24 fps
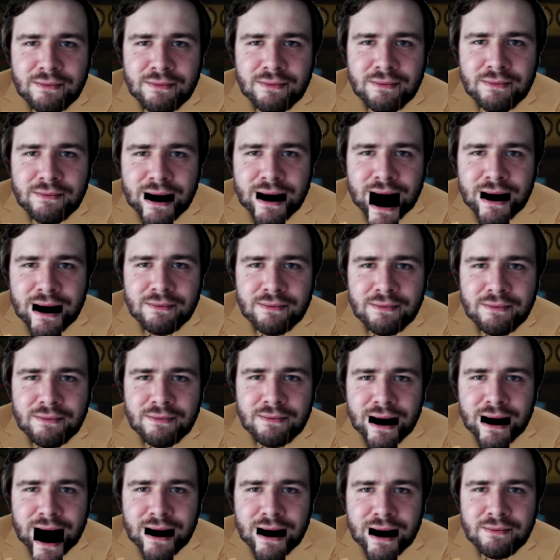
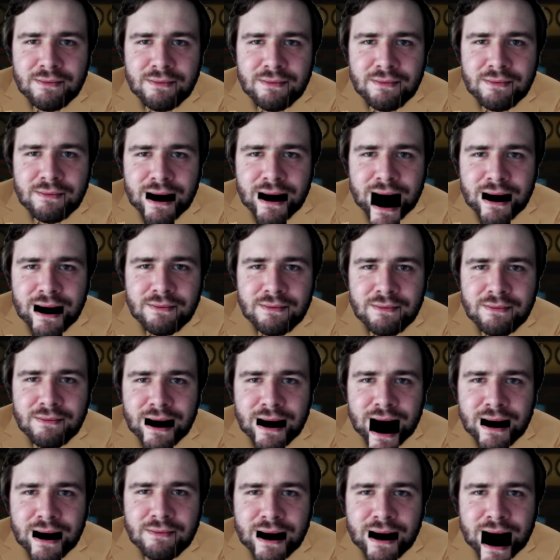the trailer
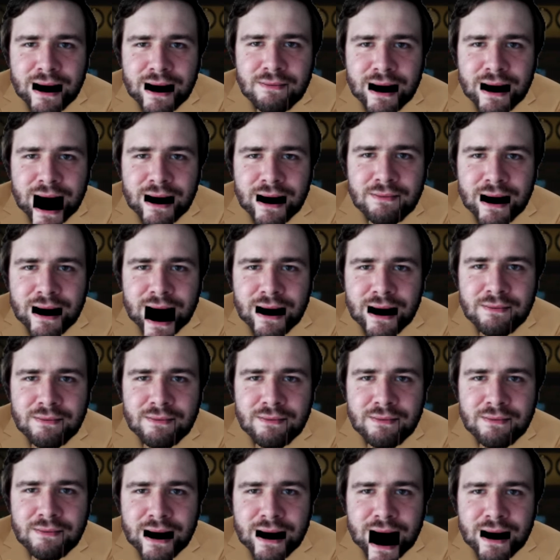shows at least
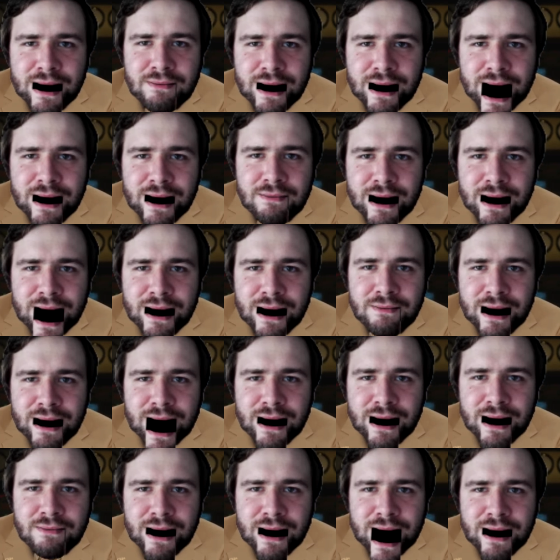one customizable
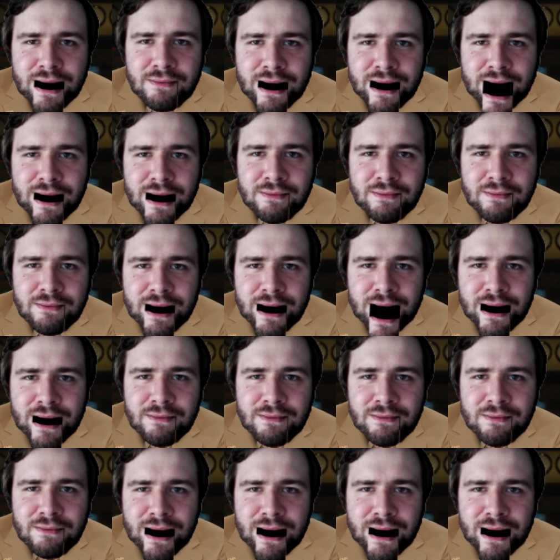ability on each Javelin,